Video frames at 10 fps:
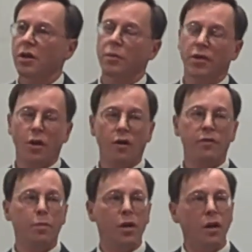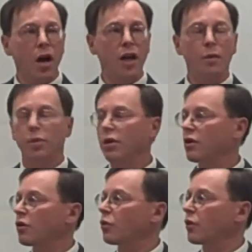but they often belie the
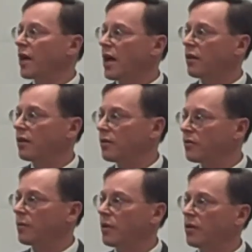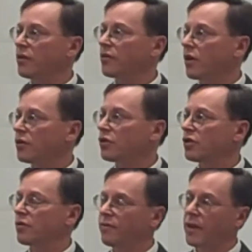political realities some of these
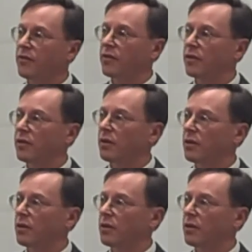countries are facing.